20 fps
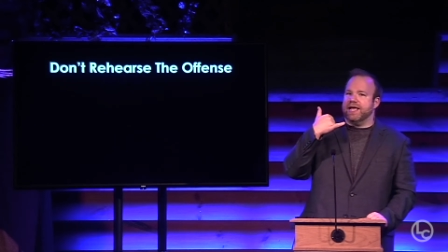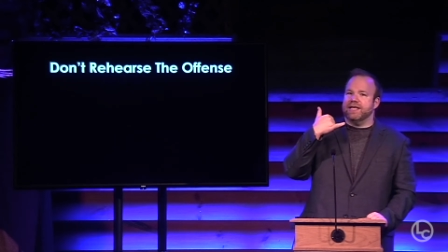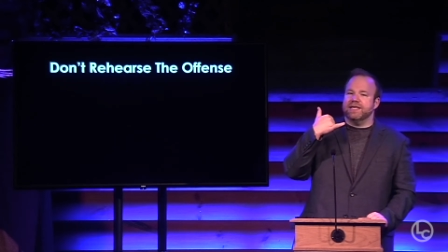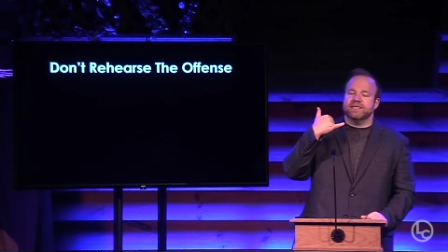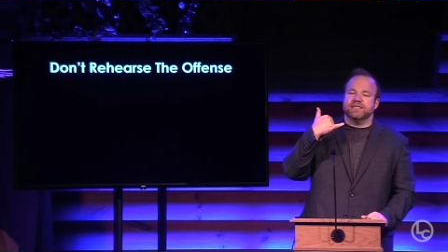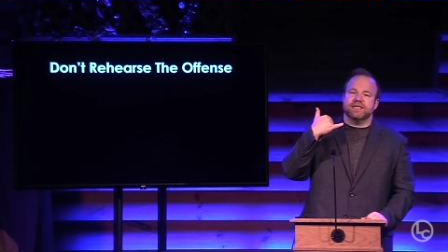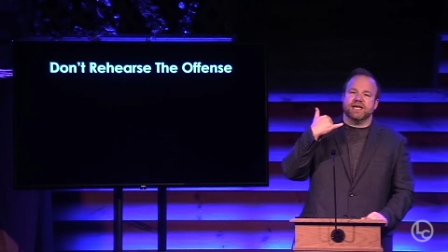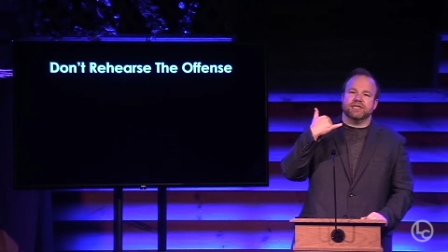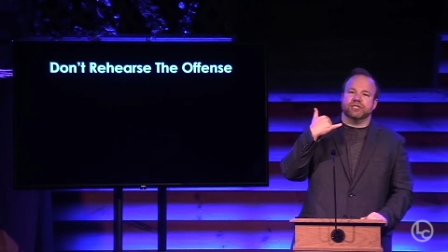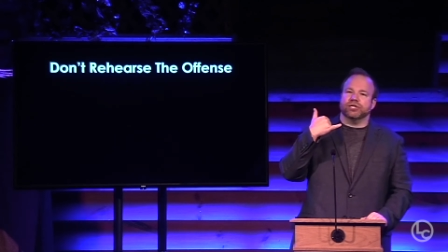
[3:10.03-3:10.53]
He's
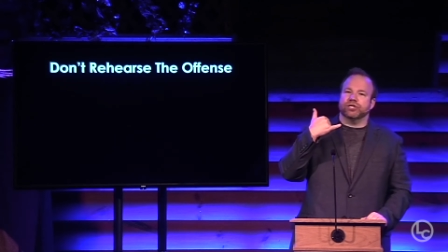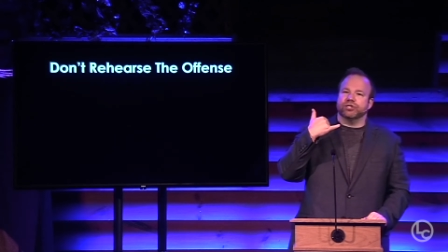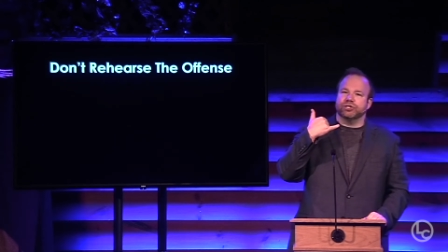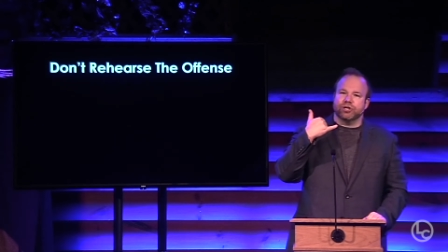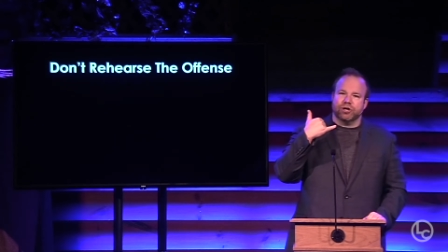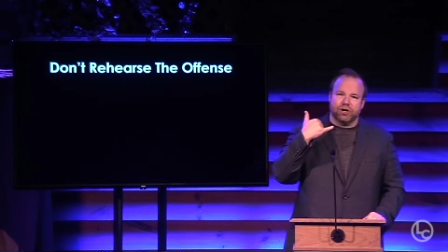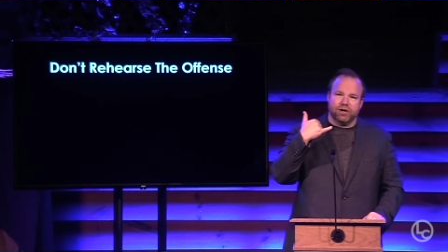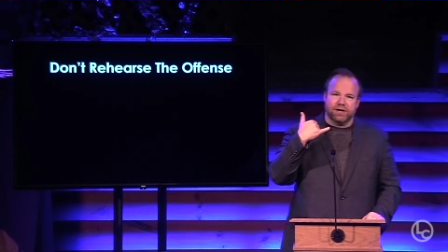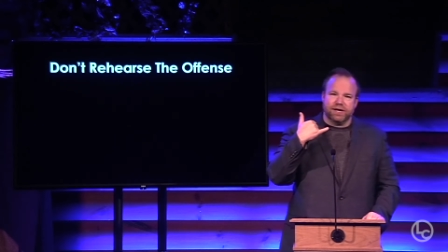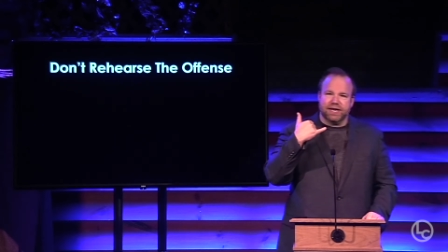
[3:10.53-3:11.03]
such a
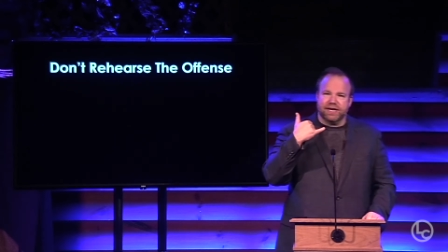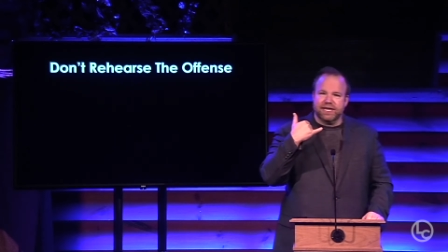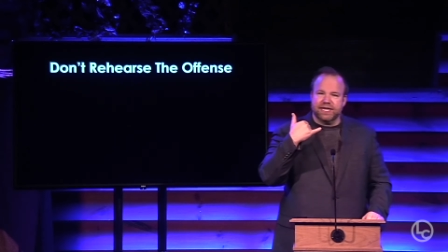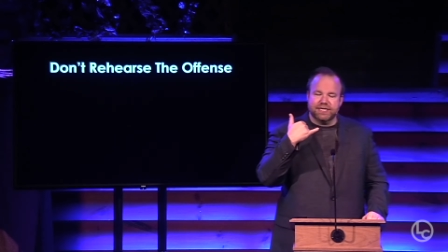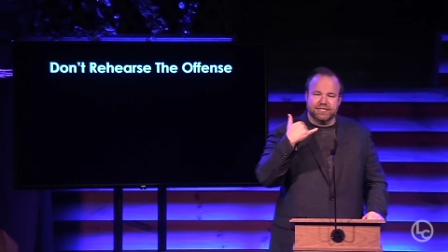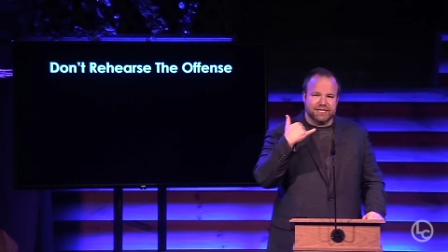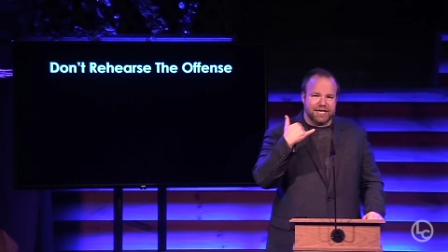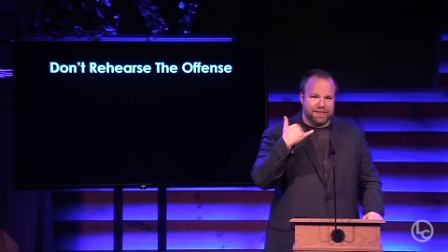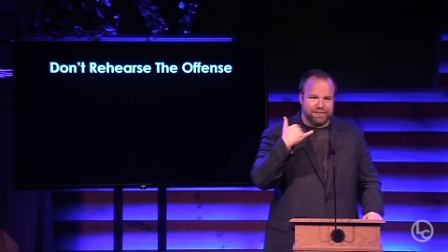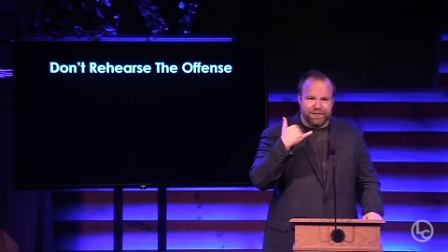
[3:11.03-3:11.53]
jerk and he
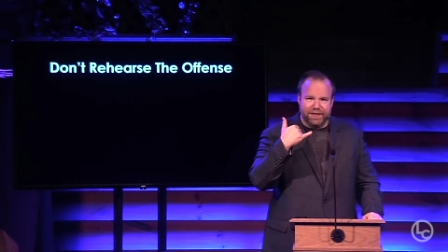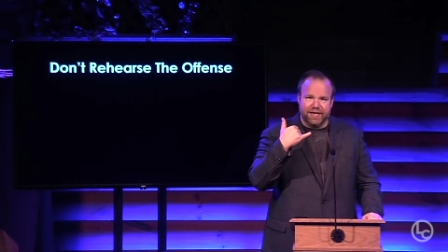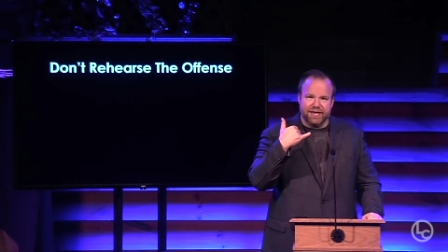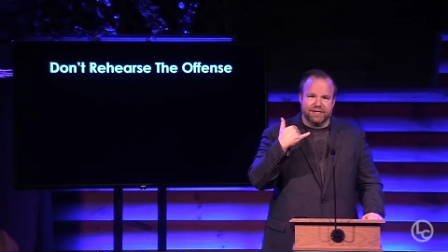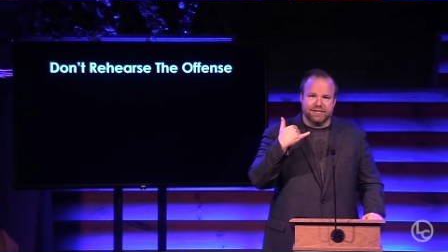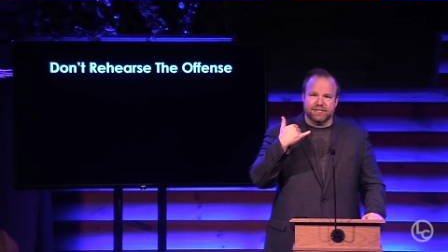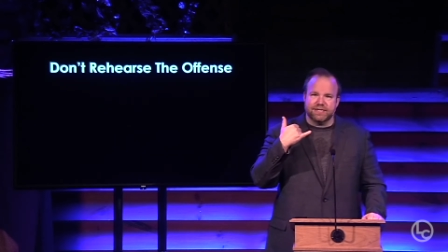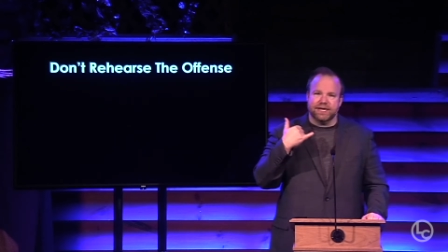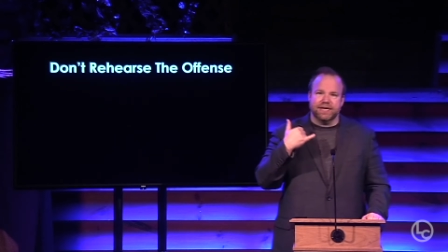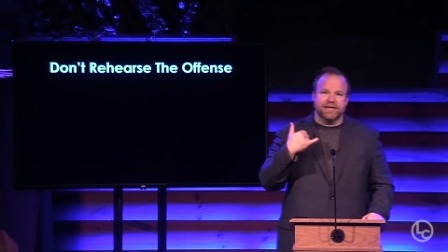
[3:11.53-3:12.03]
said
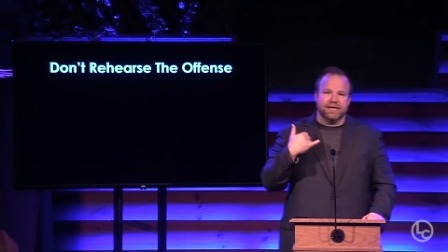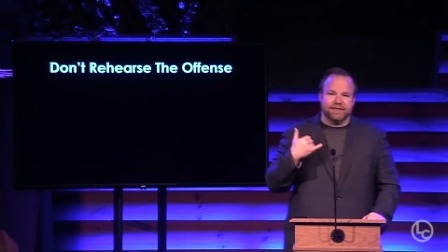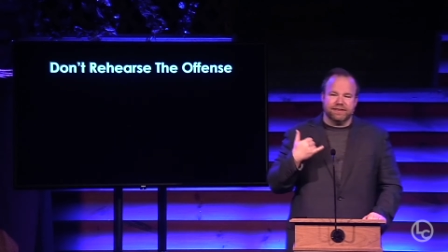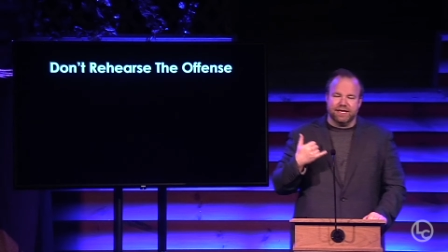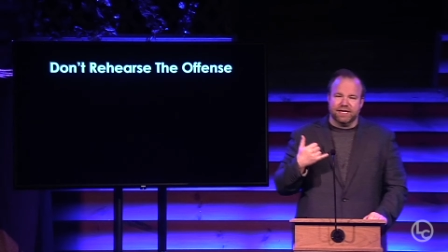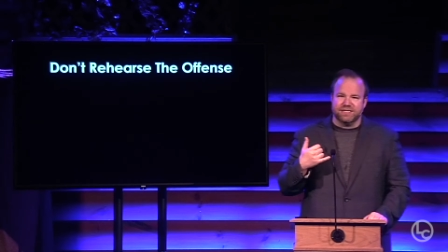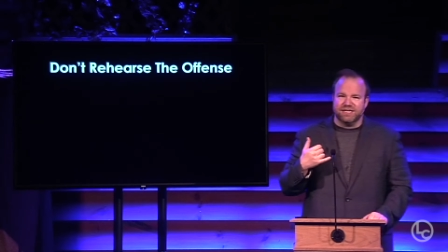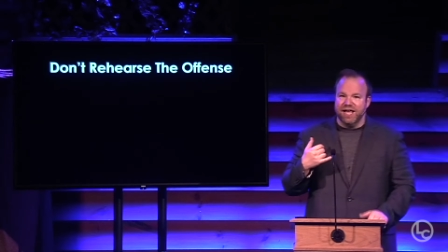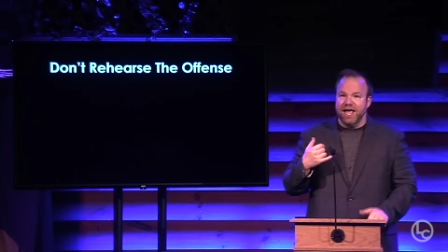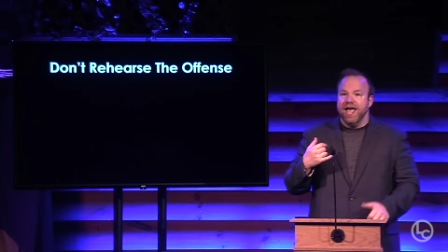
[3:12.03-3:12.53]
this and he did
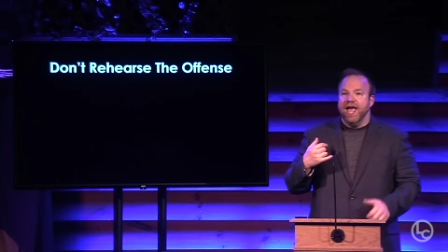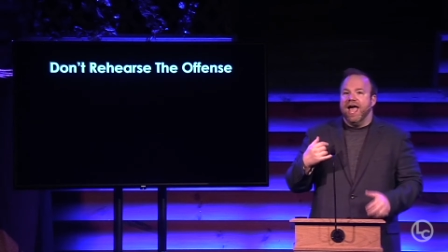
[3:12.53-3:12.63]
this.